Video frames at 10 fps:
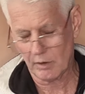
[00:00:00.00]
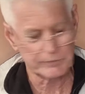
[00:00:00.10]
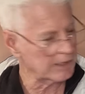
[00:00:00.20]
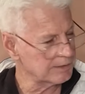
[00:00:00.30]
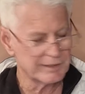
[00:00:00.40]
I
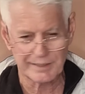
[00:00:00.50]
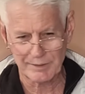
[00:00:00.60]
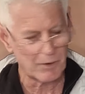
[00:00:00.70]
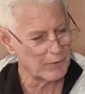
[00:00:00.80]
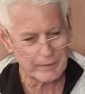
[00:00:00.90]
tell you
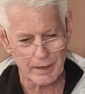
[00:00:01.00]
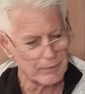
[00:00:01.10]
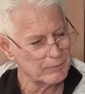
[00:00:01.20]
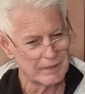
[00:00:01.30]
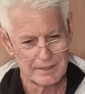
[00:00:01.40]
now, I
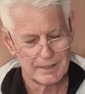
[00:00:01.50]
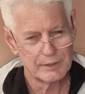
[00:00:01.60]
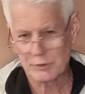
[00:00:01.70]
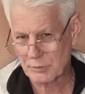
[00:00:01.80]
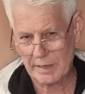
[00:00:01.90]
know,
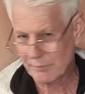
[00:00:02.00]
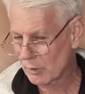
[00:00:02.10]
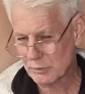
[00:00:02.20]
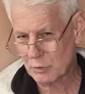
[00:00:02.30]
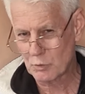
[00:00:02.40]

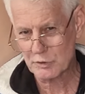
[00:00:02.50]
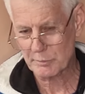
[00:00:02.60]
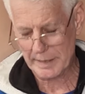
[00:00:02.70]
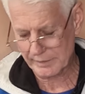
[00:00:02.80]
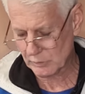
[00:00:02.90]
everyone talks
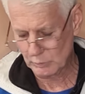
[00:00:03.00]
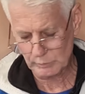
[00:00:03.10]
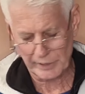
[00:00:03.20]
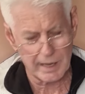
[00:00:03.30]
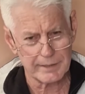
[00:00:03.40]
about it
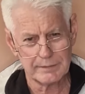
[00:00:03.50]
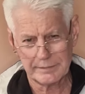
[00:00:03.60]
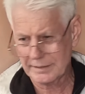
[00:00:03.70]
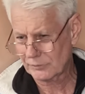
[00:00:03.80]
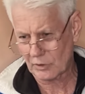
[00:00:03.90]
all day.
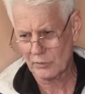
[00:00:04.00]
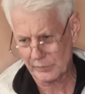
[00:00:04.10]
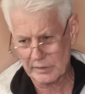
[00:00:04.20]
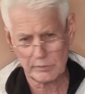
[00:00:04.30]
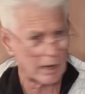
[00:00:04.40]
Yes, oh,
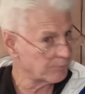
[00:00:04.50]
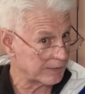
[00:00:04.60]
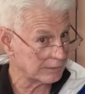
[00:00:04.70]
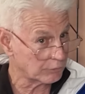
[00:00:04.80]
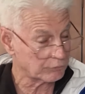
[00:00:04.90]
you don't
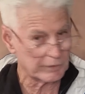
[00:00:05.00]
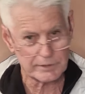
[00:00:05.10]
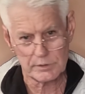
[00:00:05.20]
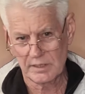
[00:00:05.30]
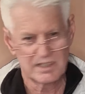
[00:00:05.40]
forget to
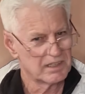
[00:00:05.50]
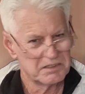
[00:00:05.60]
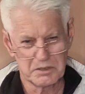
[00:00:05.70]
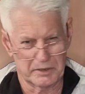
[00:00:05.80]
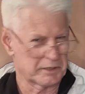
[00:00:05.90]
stretch.
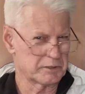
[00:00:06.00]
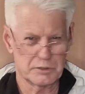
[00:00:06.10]
You're not going